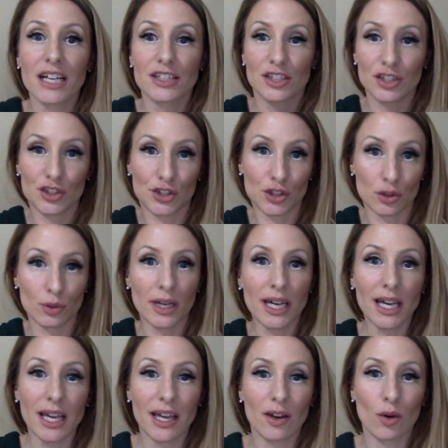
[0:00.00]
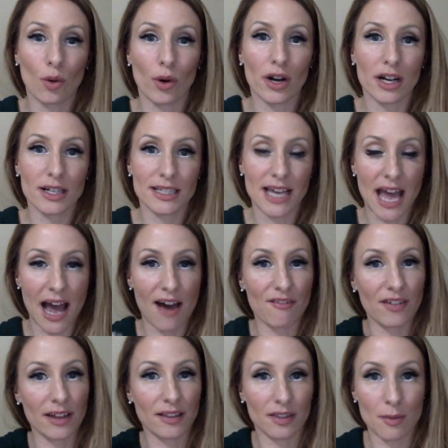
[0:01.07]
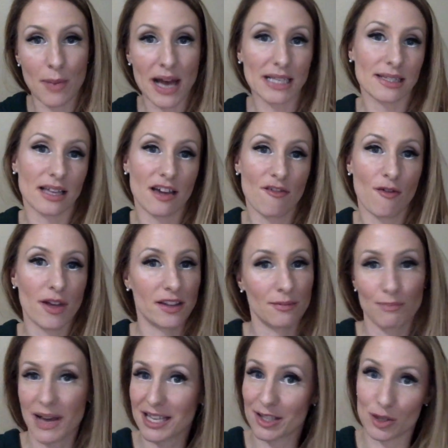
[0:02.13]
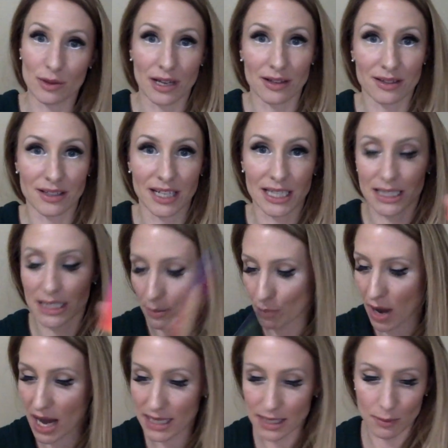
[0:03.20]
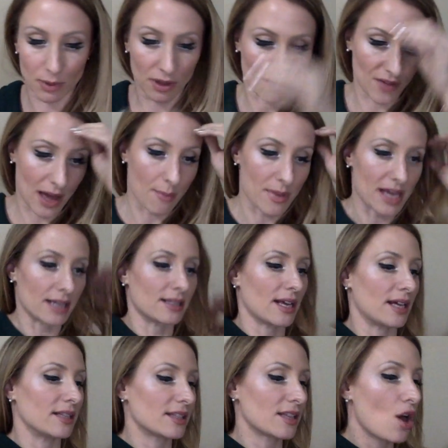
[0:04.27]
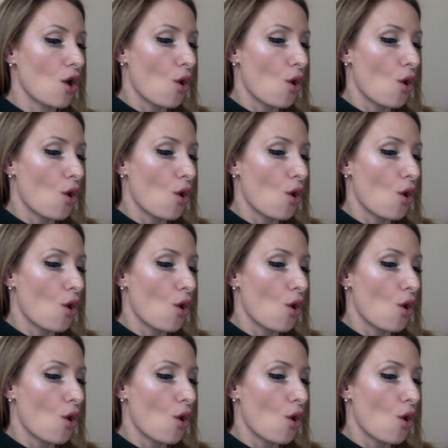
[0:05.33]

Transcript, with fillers: to do it in order to have like the best life and best two thousand nineteen possible, if that makes sense.